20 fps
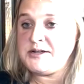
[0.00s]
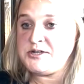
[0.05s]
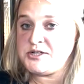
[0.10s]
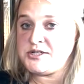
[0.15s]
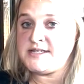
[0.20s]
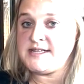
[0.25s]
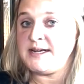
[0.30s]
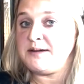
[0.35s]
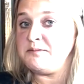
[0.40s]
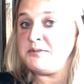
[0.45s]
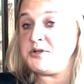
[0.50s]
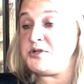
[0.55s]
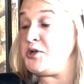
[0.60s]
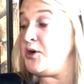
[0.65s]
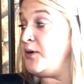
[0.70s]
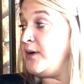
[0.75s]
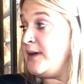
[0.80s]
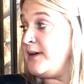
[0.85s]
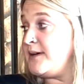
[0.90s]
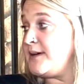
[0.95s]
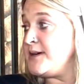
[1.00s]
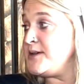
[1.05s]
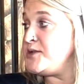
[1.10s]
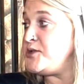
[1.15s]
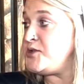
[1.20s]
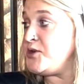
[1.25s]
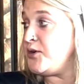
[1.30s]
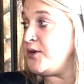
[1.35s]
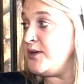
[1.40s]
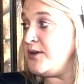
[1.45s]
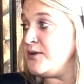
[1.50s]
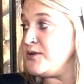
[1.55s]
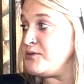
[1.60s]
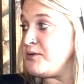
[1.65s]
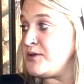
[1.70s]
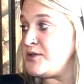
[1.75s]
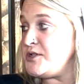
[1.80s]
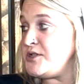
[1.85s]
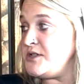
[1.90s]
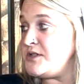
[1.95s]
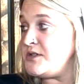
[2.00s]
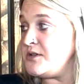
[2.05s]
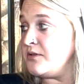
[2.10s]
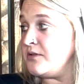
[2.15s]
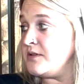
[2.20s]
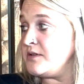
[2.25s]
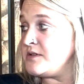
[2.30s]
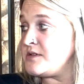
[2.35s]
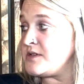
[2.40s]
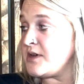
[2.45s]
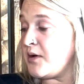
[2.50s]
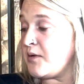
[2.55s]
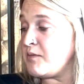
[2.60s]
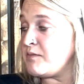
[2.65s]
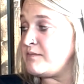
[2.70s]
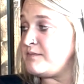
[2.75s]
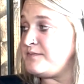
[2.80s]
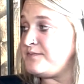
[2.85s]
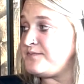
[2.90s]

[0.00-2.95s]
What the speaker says: I just send them to Jody because Jody knows what she's doing. So.